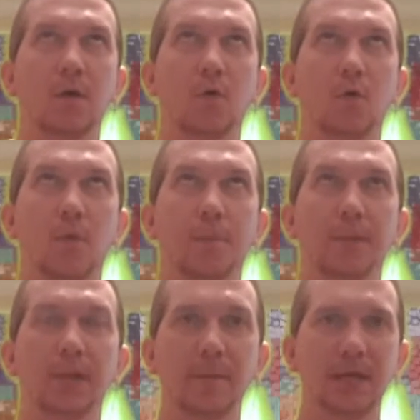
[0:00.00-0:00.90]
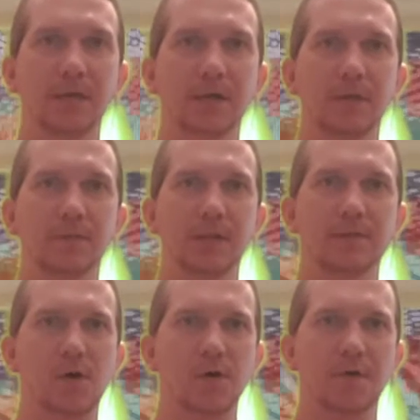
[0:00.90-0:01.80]
or plumbing, I
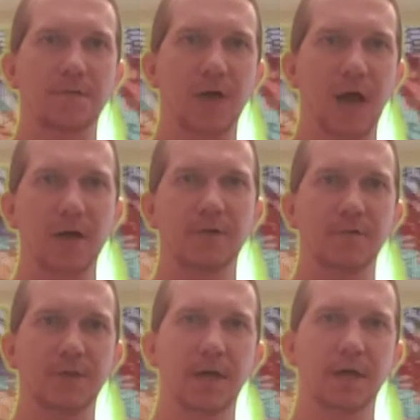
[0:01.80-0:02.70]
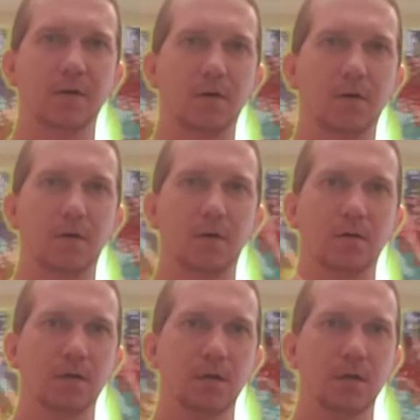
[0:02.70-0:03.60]
believe are the 5 that are
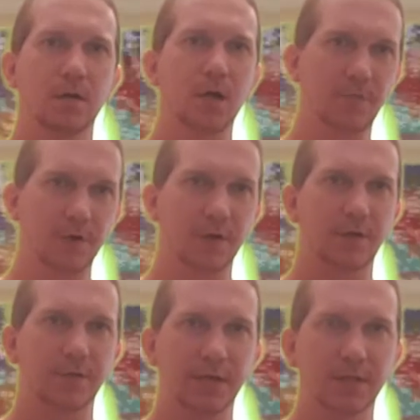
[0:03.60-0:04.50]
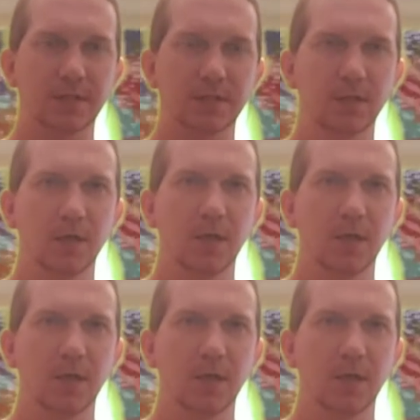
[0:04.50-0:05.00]
covered under this,